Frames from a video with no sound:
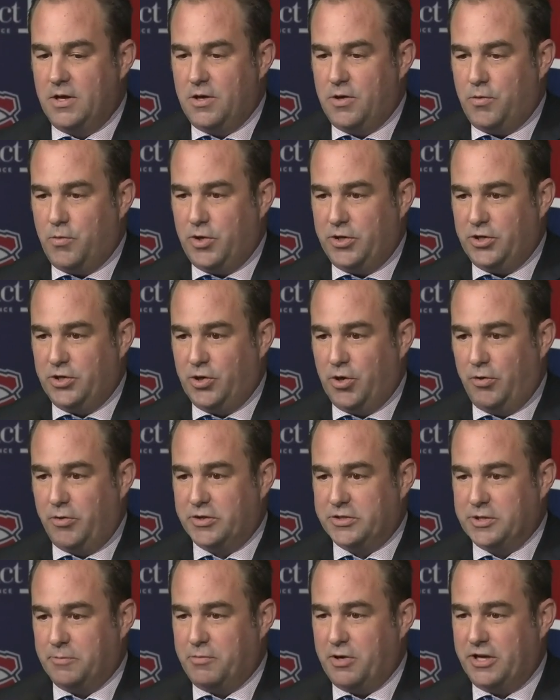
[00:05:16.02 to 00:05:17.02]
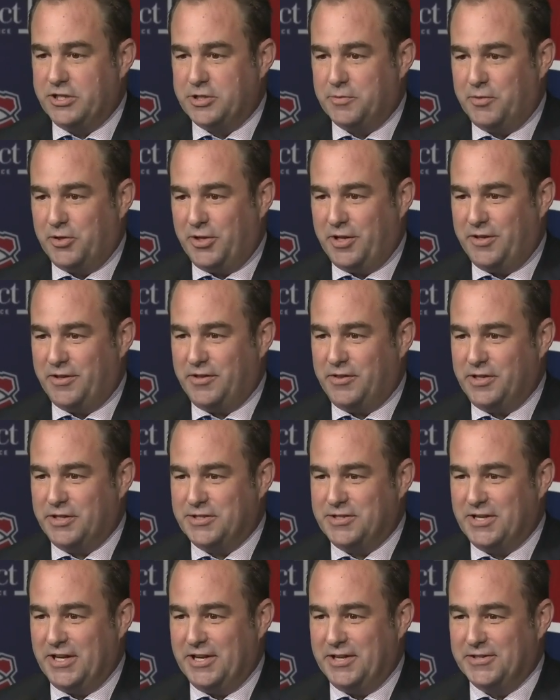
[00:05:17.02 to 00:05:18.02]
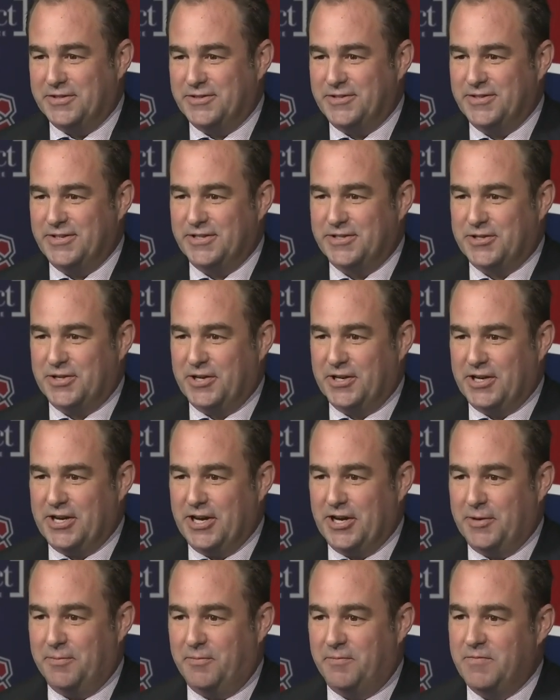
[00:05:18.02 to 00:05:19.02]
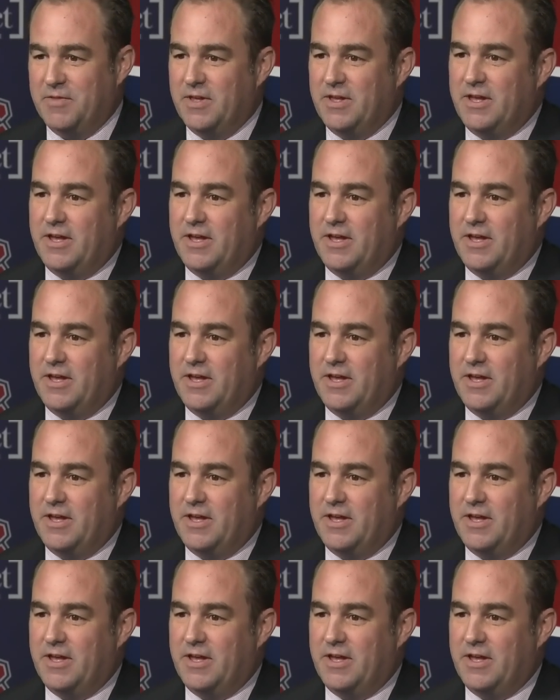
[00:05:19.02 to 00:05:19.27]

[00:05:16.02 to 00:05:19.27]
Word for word: when you know there's a possibility that this day is, is going to come,